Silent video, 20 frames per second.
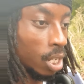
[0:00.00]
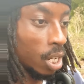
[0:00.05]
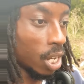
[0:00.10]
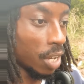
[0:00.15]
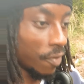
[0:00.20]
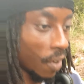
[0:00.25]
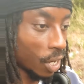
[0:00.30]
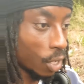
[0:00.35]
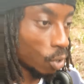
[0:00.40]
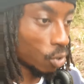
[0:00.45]

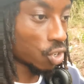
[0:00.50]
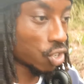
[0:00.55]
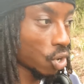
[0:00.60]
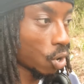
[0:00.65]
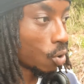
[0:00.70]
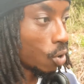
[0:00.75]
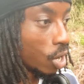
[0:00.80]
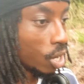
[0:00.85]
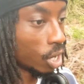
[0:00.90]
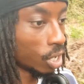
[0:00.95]
If I don't
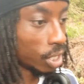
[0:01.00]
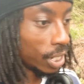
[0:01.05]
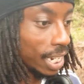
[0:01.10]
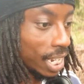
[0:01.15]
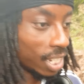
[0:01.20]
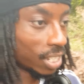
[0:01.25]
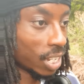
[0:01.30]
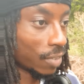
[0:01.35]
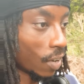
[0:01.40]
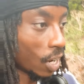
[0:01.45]
show her
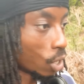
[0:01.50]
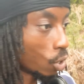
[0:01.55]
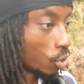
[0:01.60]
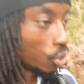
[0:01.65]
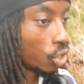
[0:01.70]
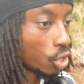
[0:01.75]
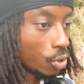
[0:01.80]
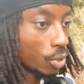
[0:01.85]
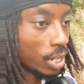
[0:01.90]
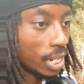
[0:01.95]
this, if I don't
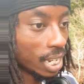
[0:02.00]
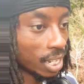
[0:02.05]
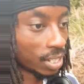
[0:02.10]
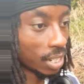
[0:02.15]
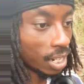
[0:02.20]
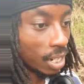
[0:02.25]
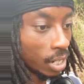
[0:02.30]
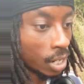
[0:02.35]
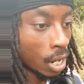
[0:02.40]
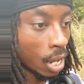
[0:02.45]
do this
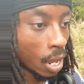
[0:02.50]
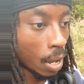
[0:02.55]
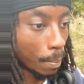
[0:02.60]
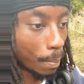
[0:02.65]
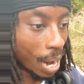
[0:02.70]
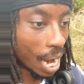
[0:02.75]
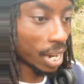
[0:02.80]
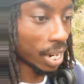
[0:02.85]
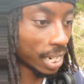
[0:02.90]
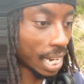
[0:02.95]
and
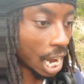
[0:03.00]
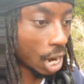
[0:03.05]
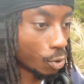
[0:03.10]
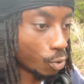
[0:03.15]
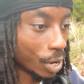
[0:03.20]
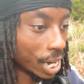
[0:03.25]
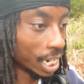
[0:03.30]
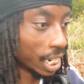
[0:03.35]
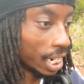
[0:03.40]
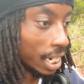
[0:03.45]
buy her that
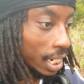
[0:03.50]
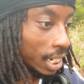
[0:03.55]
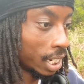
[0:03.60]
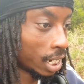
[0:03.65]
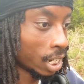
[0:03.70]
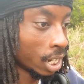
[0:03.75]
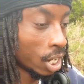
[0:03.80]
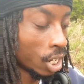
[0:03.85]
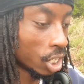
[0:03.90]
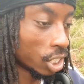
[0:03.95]
ring, and
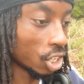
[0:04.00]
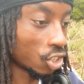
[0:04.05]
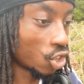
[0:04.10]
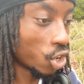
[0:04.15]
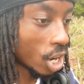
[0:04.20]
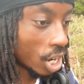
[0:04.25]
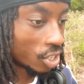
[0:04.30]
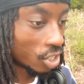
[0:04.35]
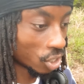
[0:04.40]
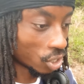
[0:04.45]
the
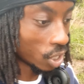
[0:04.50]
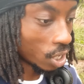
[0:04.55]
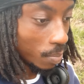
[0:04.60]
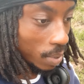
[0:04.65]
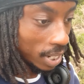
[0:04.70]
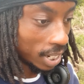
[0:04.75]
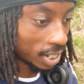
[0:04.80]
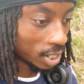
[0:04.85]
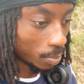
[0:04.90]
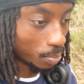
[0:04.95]
church is going to be
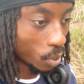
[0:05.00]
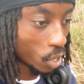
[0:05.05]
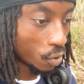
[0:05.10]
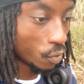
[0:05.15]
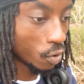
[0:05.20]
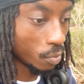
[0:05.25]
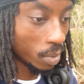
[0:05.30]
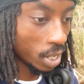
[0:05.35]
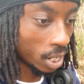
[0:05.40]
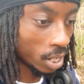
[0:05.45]
disappointed
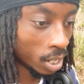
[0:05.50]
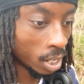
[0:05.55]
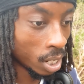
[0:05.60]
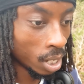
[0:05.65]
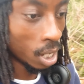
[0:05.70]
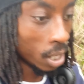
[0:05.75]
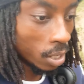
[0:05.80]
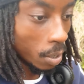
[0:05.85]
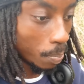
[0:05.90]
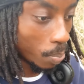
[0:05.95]
with me.
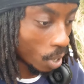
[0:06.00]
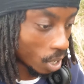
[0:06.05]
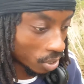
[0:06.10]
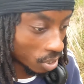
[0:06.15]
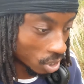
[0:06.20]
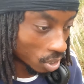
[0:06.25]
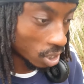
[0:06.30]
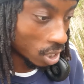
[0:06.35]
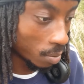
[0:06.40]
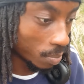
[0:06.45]
The
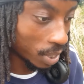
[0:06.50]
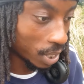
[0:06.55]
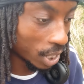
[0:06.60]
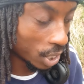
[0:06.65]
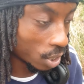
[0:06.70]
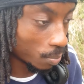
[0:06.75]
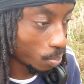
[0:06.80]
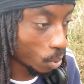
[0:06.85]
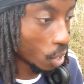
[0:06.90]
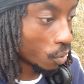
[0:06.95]
pastor's going to be
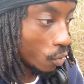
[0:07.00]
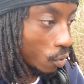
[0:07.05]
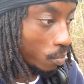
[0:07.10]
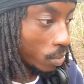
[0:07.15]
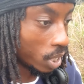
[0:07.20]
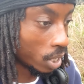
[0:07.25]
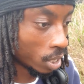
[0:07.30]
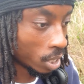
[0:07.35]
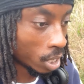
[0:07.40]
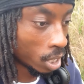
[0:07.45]
disappointed with
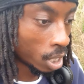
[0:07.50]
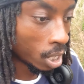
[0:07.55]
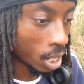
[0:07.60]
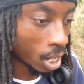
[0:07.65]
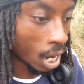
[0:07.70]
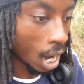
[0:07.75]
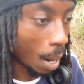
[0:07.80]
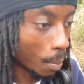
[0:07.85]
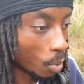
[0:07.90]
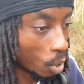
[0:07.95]
me.
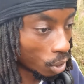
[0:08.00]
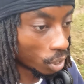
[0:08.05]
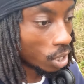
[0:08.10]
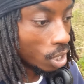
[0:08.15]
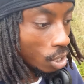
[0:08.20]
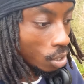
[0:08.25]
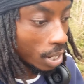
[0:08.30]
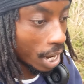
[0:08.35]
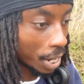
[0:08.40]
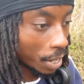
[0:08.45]
I'm not going to
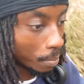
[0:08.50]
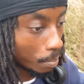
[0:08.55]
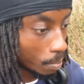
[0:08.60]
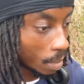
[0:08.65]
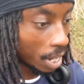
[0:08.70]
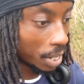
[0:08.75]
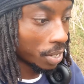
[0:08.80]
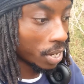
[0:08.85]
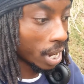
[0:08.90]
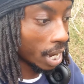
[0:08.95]
look like the
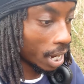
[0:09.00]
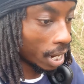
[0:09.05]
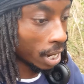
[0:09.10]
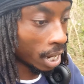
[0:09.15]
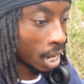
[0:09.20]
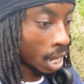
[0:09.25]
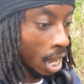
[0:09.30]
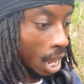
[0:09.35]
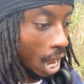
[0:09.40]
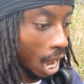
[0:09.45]
man that
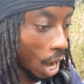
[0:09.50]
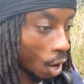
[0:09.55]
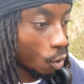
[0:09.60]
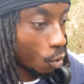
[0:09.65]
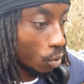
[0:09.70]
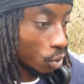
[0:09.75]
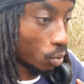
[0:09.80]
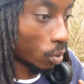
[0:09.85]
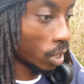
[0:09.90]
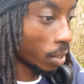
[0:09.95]
I
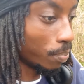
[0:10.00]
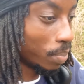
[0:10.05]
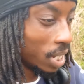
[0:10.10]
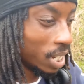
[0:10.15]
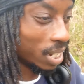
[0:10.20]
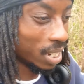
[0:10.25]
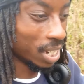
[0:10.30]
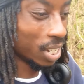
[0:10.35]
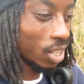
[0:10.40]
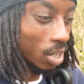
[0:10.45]
always want to be.
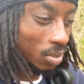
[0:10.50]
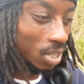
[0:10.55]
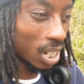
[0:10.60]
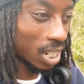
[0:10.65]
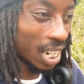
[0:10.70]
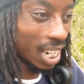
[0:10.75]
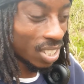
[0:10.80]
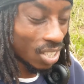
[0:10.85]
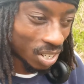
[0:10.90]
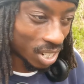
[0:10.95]
You know what I'm saying?
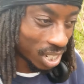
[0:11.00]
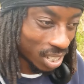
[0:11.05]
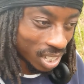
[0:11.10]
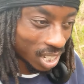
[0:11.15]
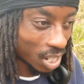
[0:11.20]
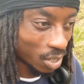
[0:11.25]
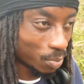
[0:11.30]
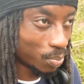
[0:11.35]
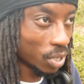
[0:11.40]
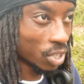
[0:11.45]
That's
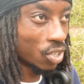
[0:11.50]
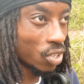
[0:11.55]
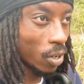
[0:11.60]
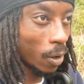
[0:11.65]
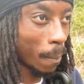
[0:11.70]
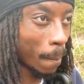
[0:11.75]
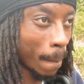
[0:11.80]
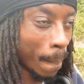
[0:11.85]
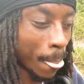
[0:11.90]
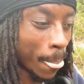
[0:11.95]
unnecessary pressure.